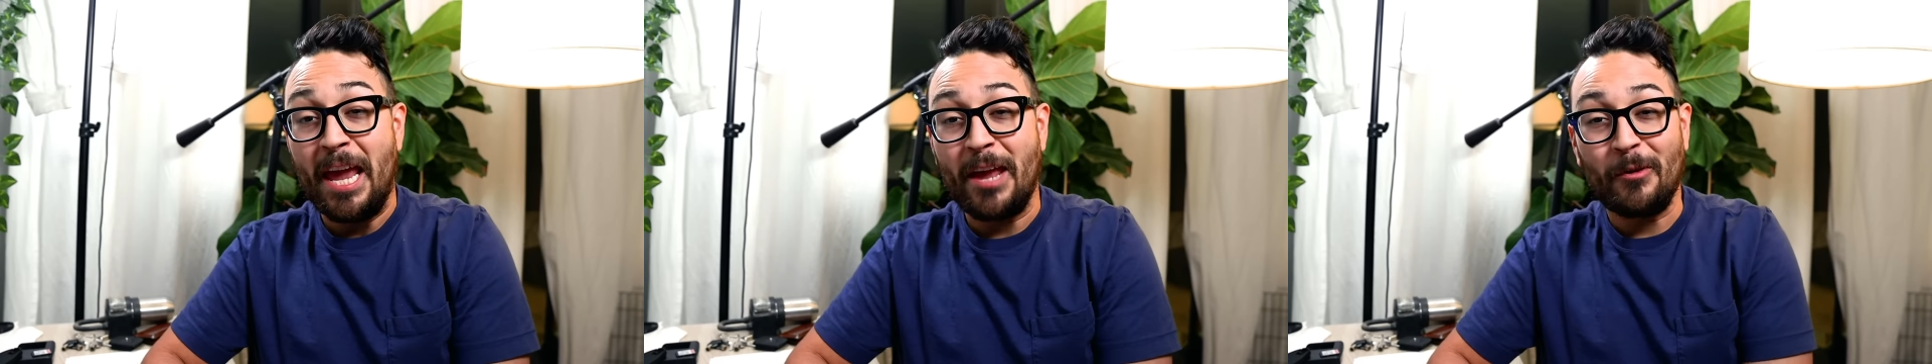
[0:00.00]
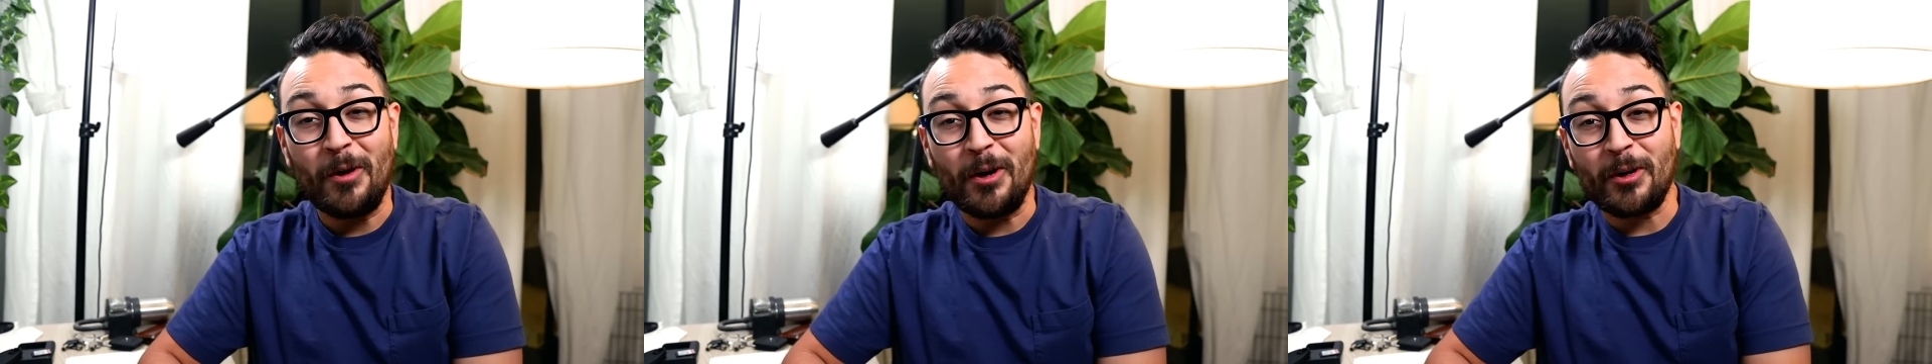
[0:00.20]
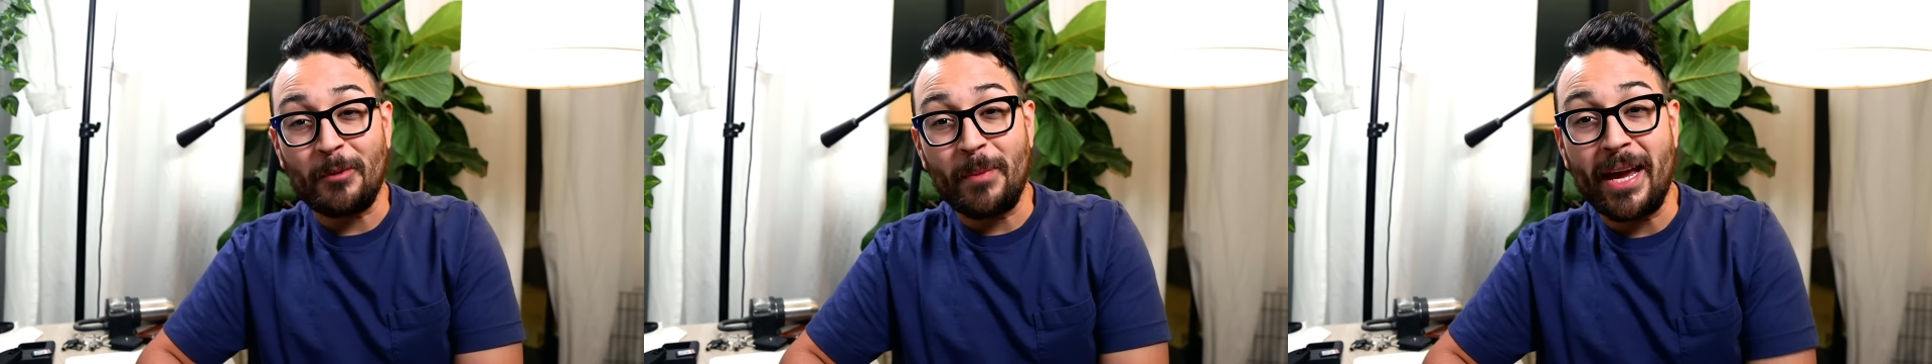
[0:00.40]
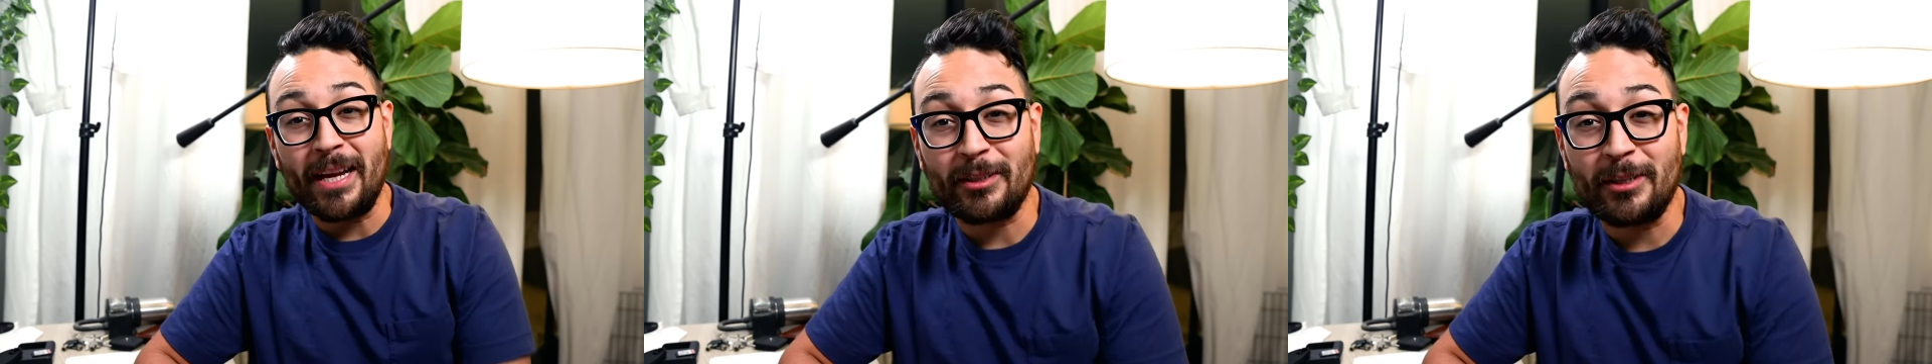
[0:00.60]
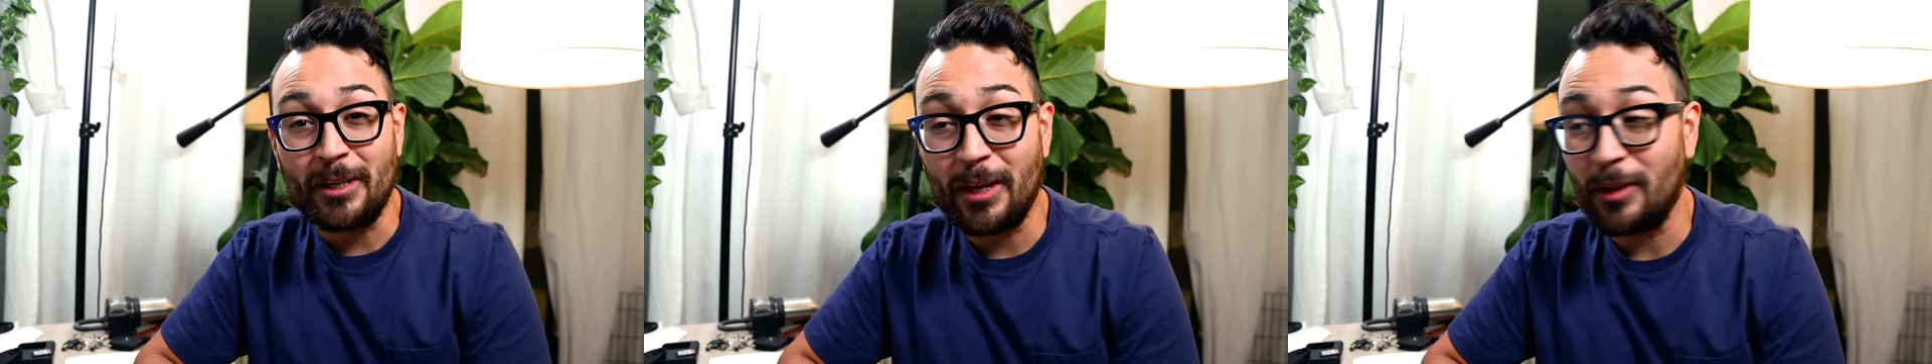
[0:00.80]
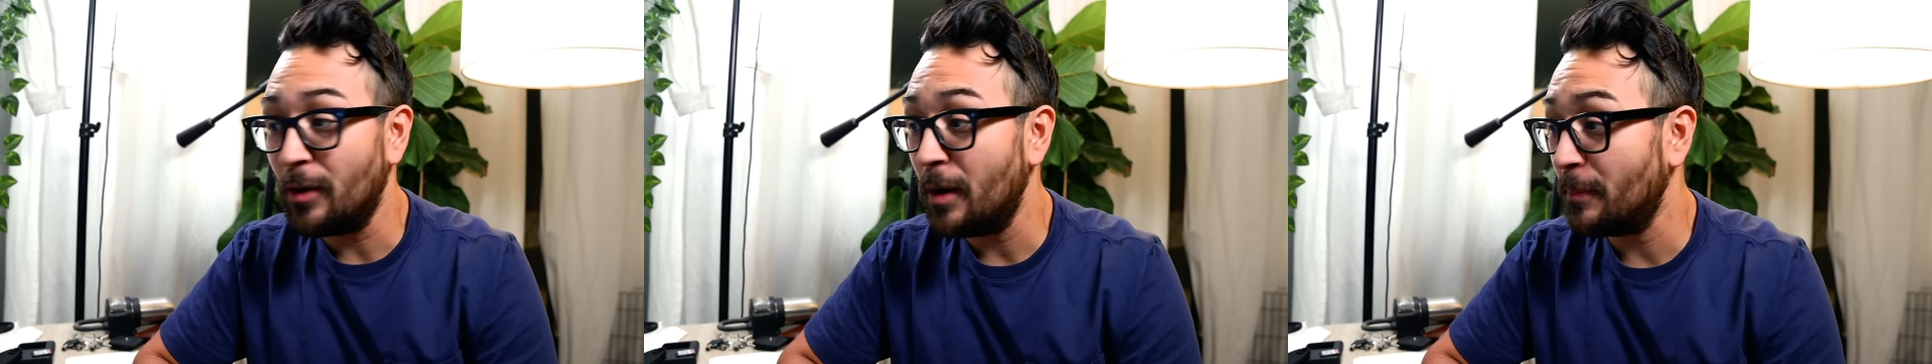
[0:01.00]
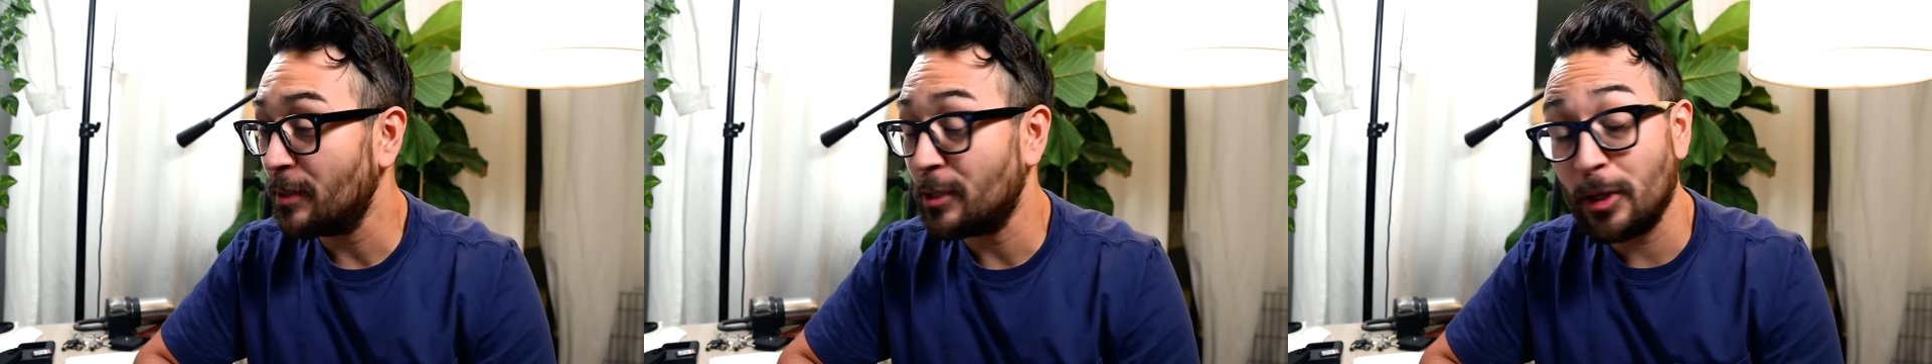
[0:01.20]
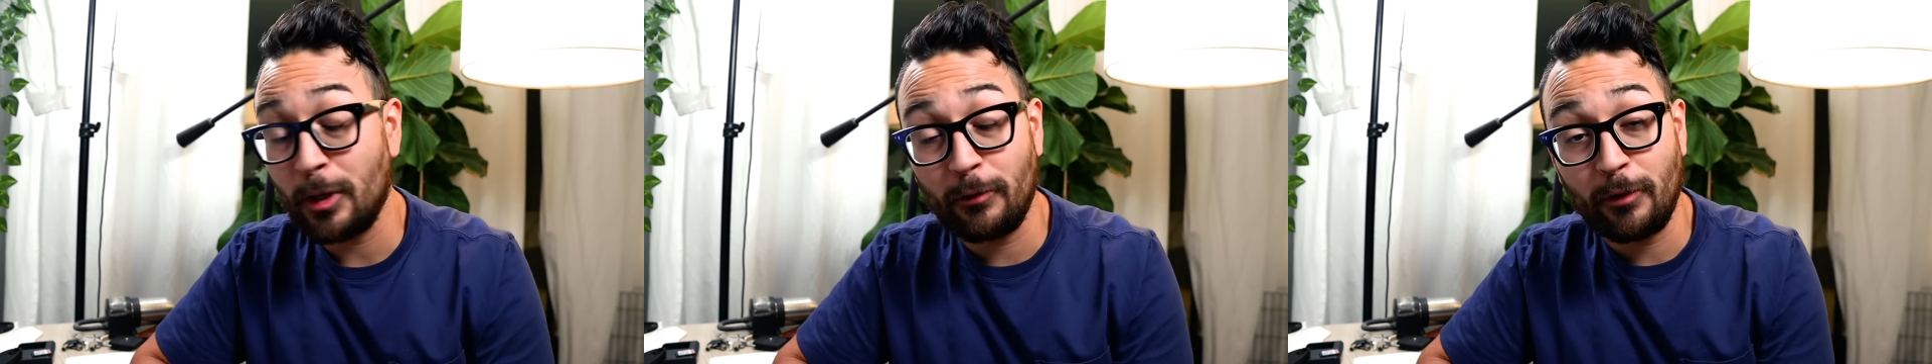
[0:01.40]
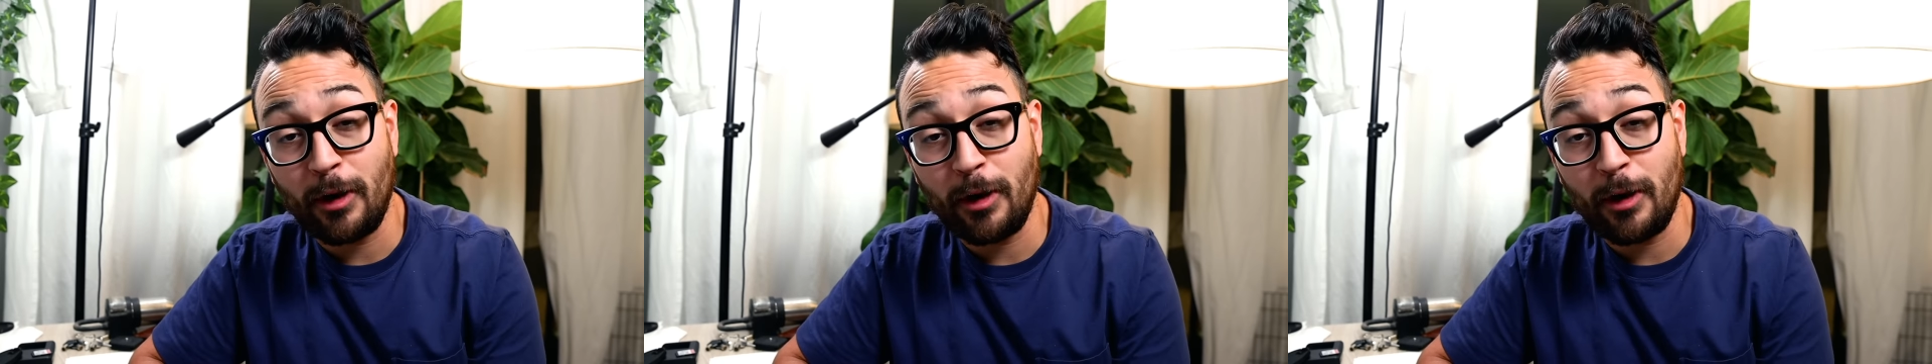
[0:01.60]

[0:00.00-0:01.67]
And welcome back to another episode of